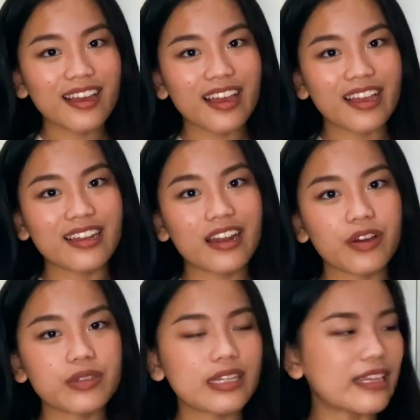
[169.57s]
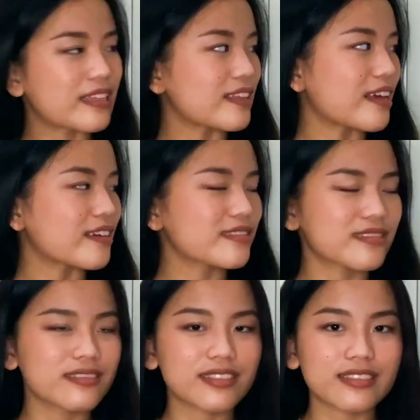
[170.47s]
hanging out and like
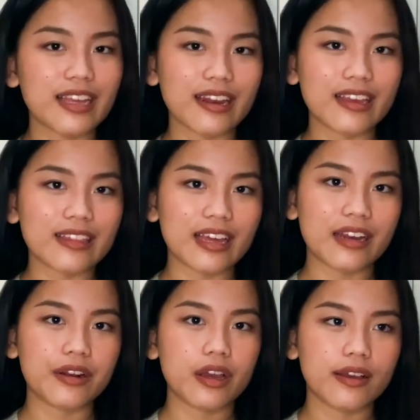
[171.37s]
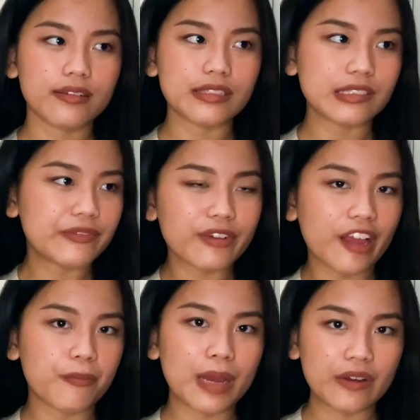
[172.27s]
stating that it's
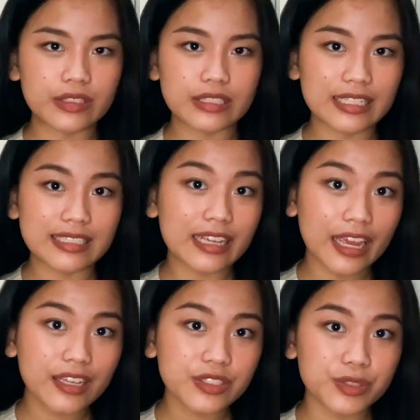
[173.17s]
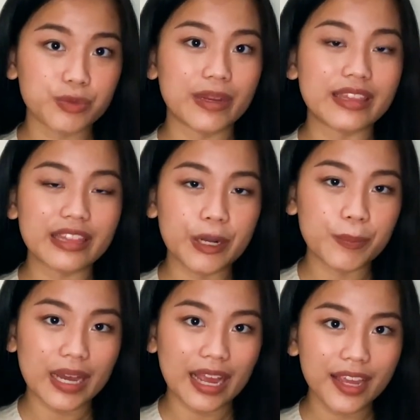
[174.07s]
£5 a day to rent their
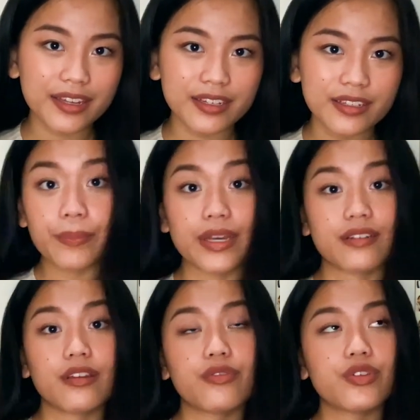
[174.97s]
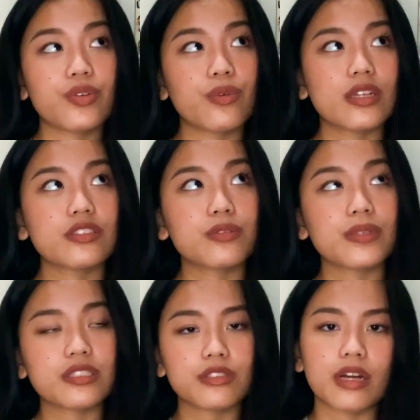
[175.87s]
bike. But if you want to
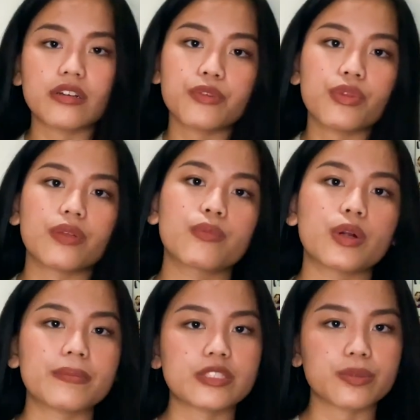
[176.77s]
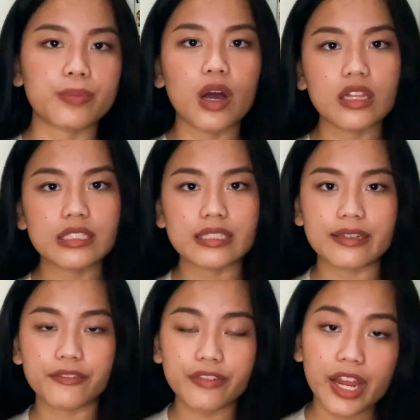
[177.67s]
be surrounded with a more metropolitan
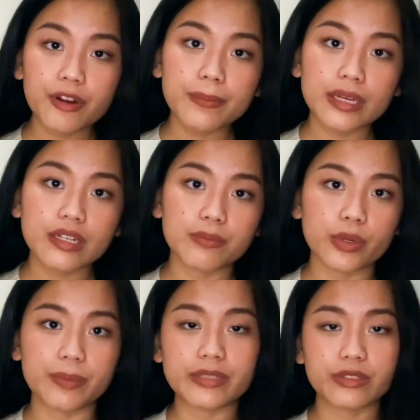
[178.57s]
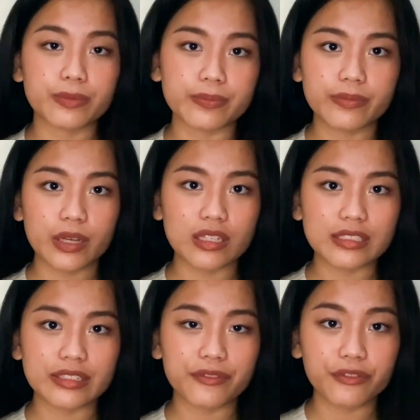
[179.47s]
environment, a more
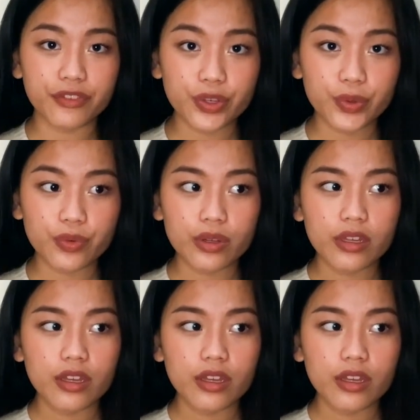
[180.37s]
metropolitan view,